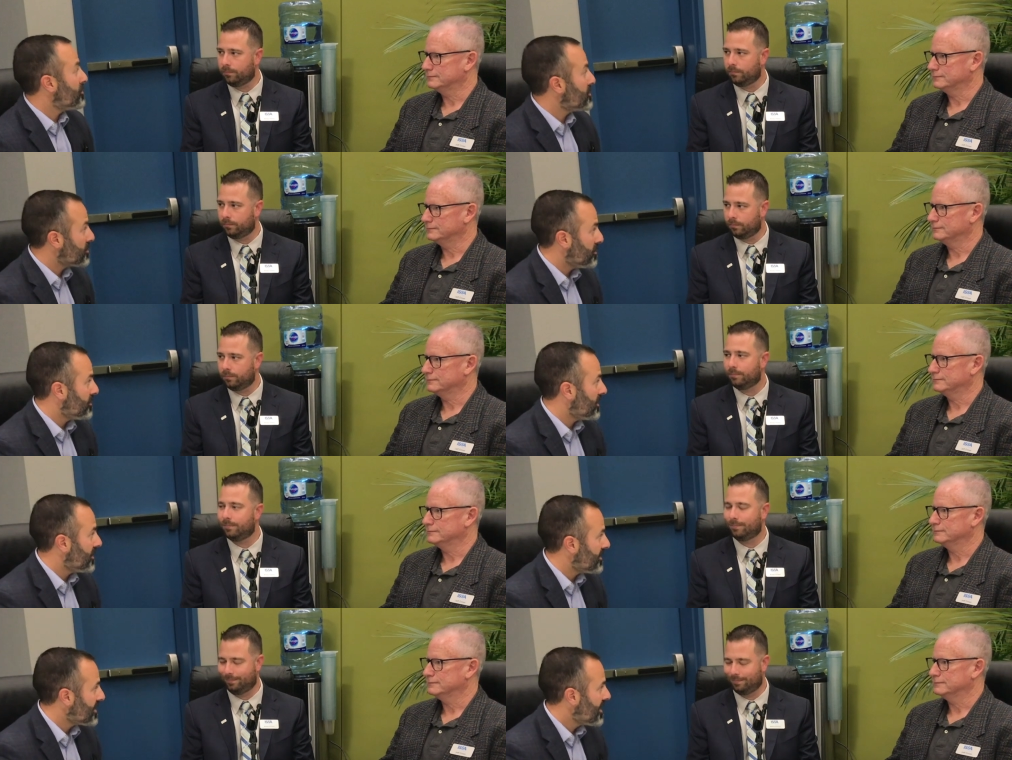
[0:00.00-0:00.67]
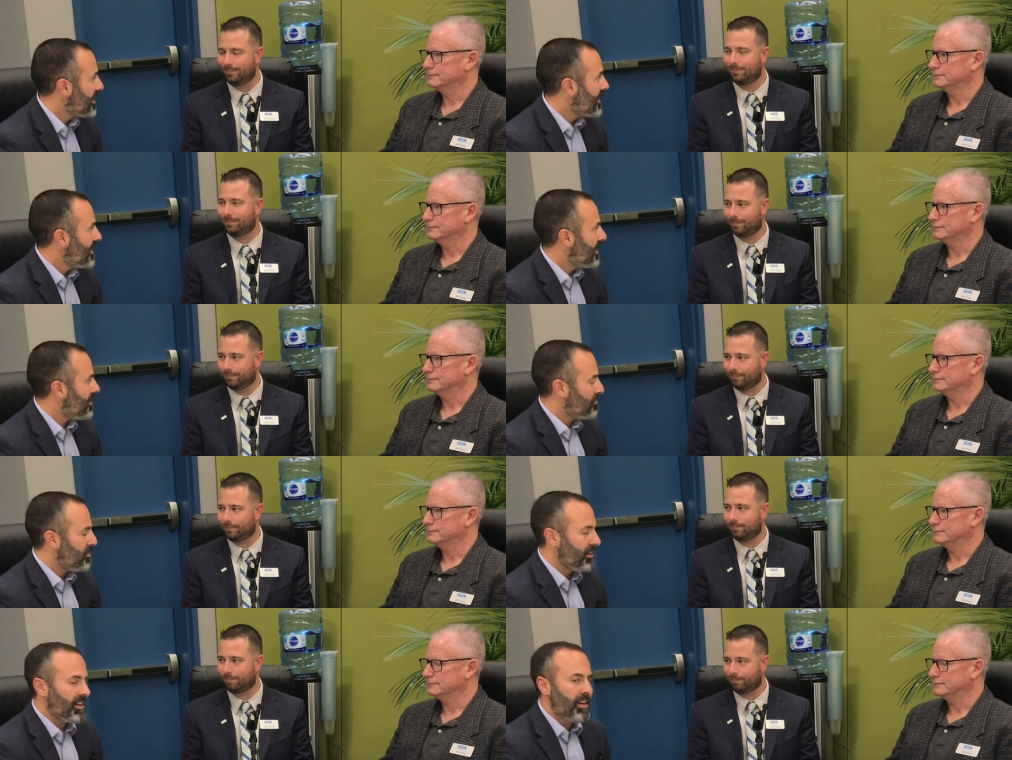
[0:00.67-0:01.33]
Speaker 1: facilities
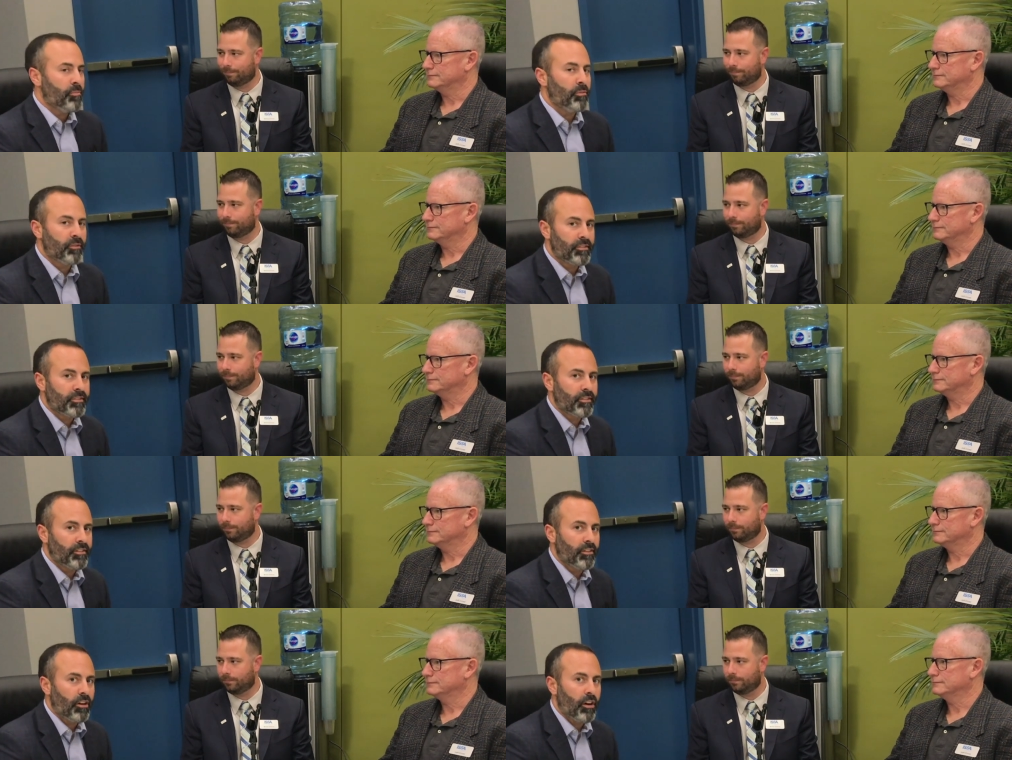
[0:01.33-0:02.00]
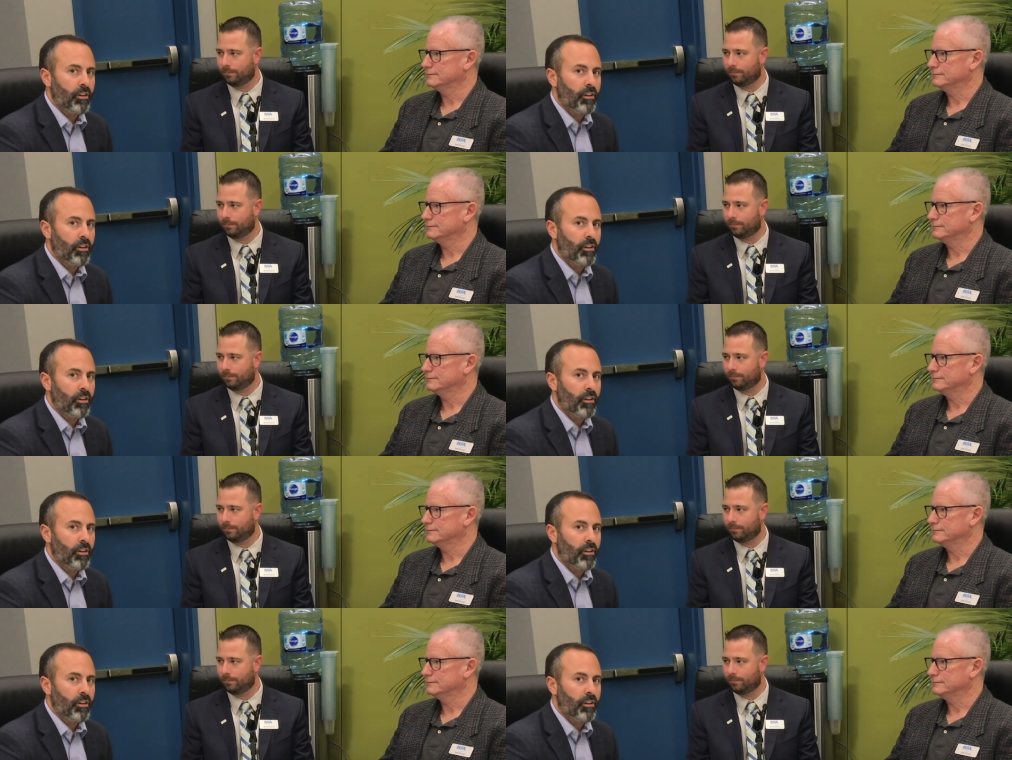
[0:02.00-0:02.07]
and being able to